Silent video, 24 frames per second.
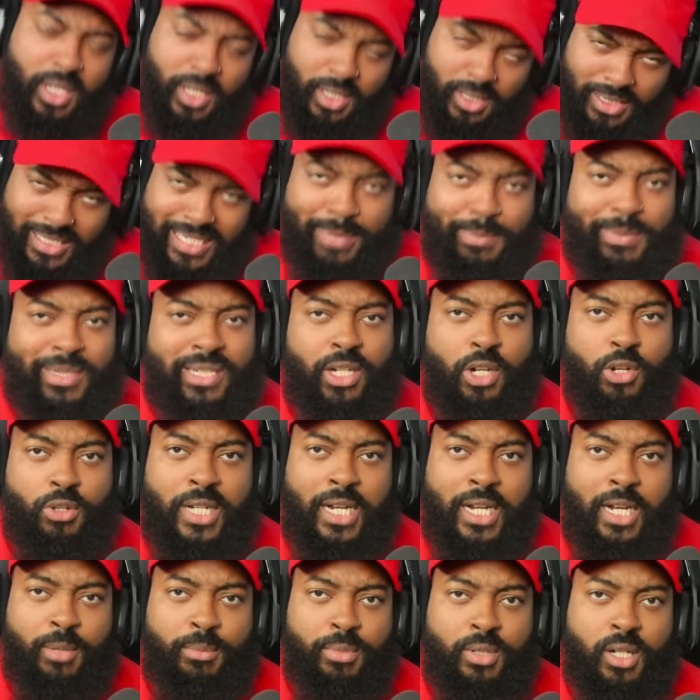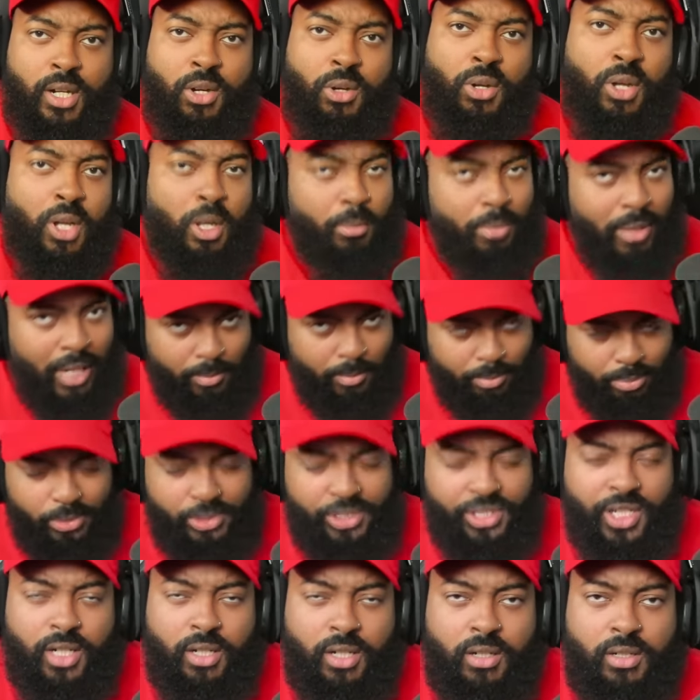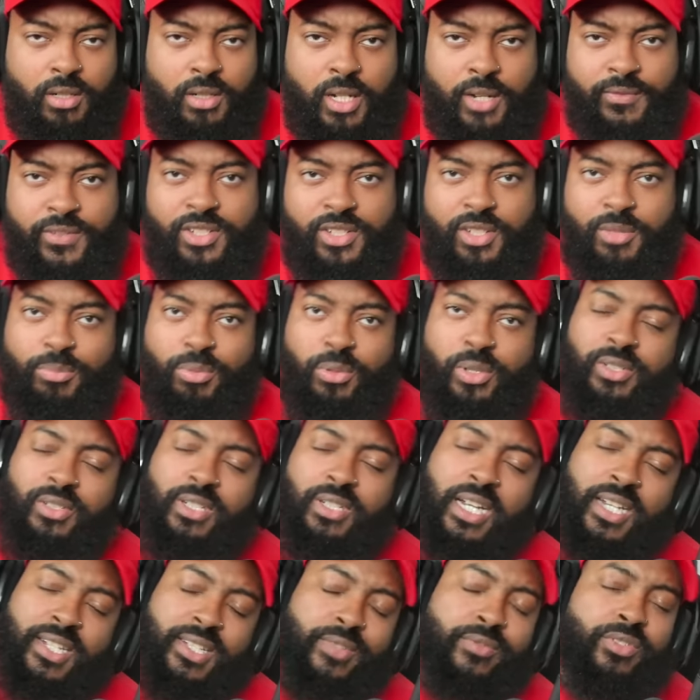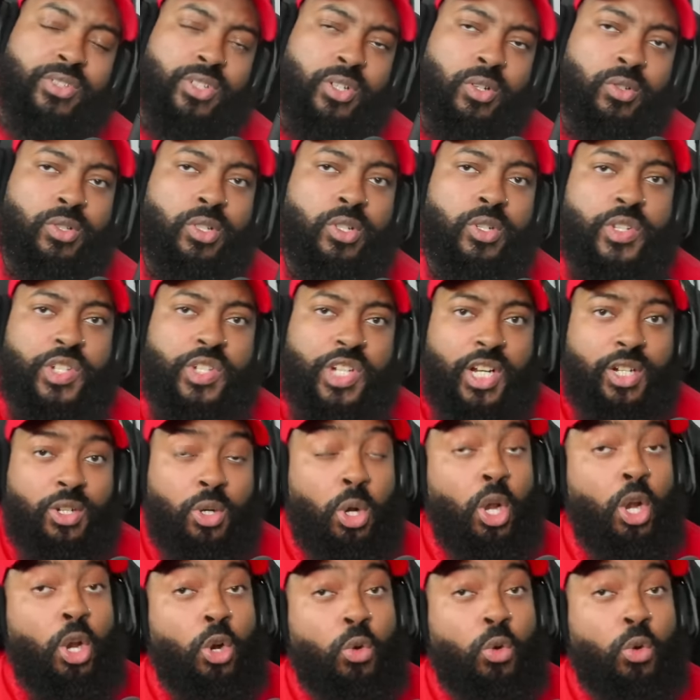Let me know down below. But I appreciate all the love and support you guys have shown on the channel.